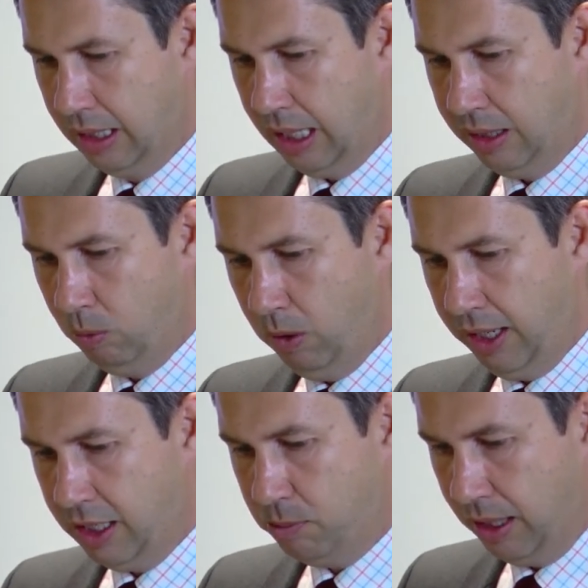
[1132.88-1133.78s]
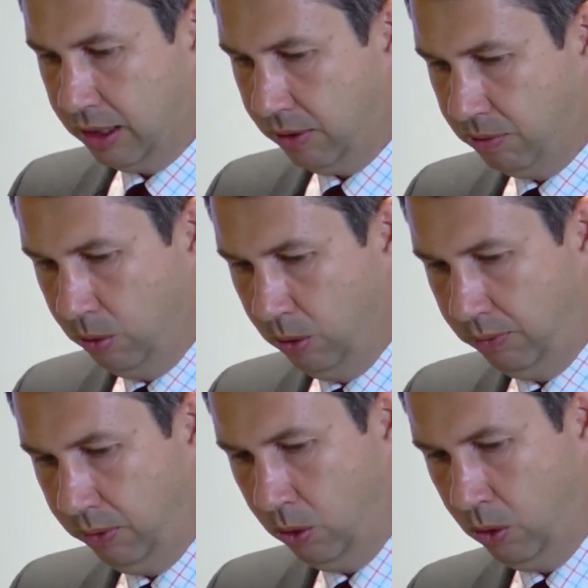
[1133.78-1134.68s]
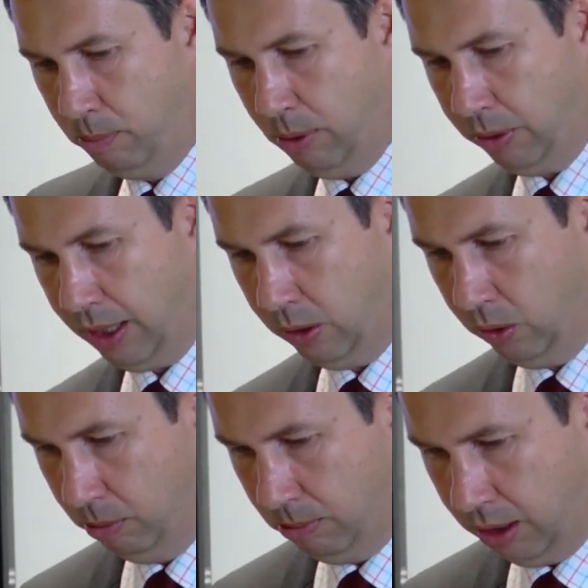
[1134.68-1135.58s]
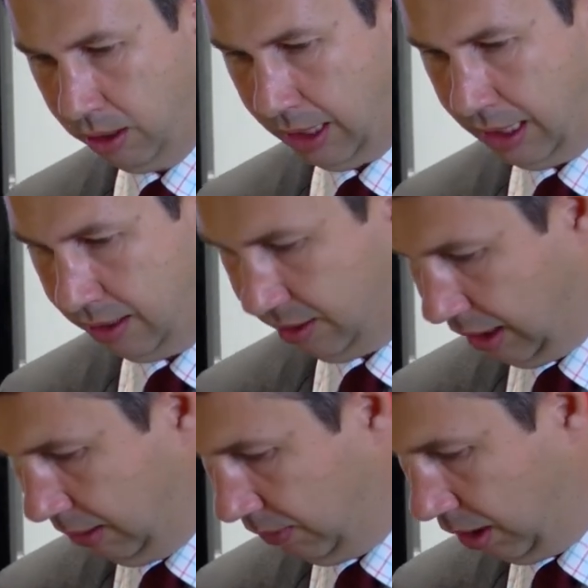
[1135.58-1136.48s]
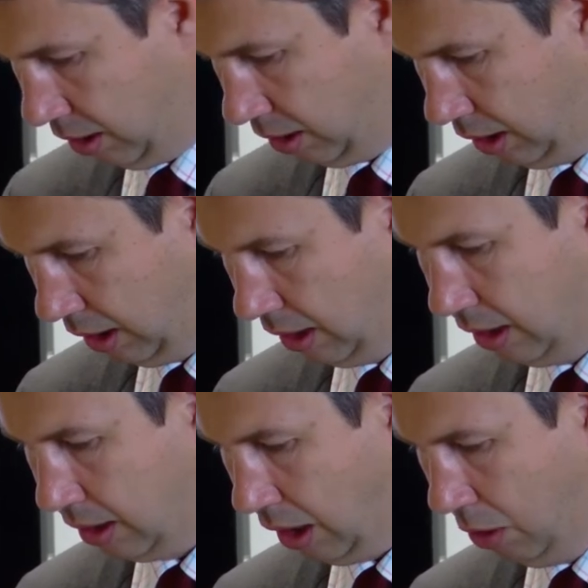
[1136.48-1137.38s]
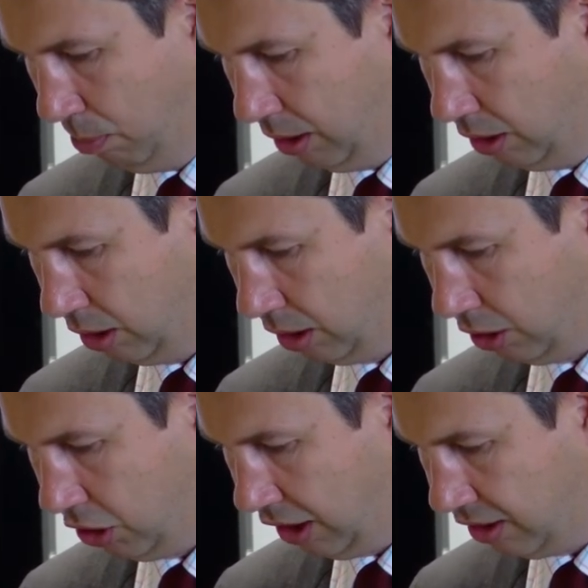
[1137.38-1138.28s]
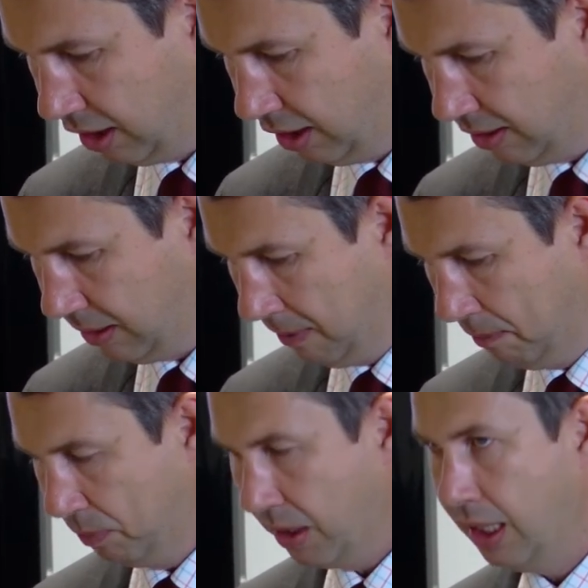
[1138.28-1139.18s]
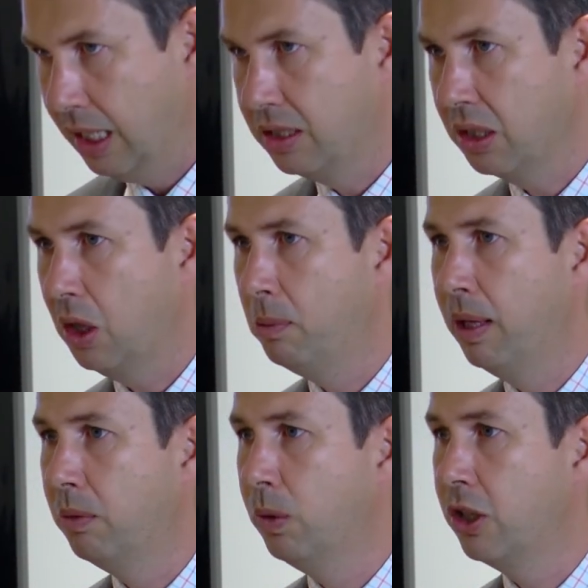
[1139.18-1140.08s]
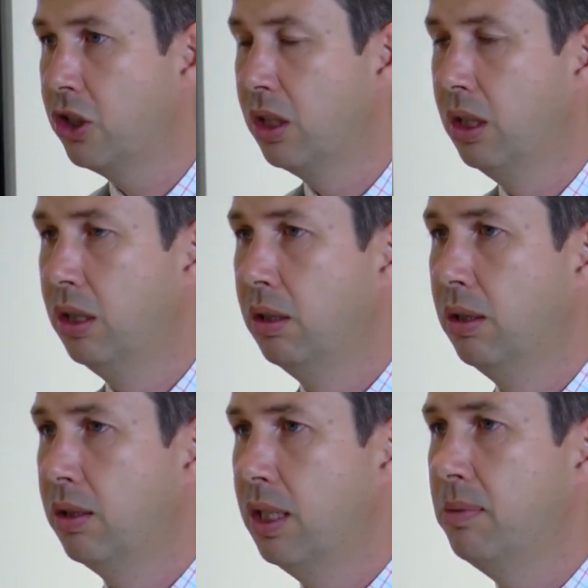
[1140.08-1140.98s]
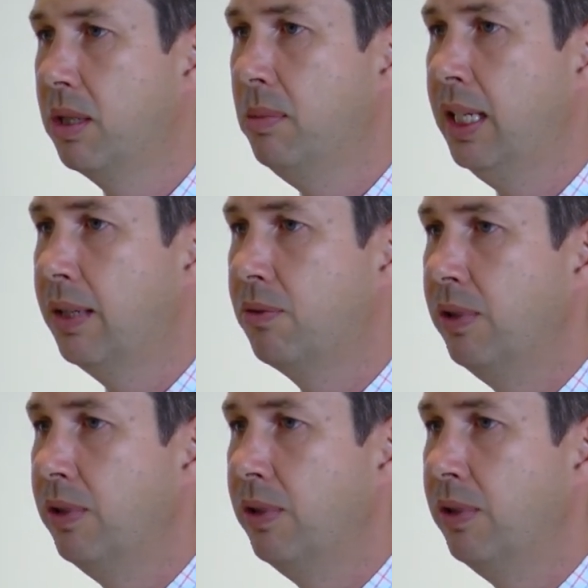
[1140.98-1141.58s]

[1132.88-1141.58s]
and that one aspect of the rule of law, both a hallmark and a safeguard, is open justice, is a comment which seems to me gives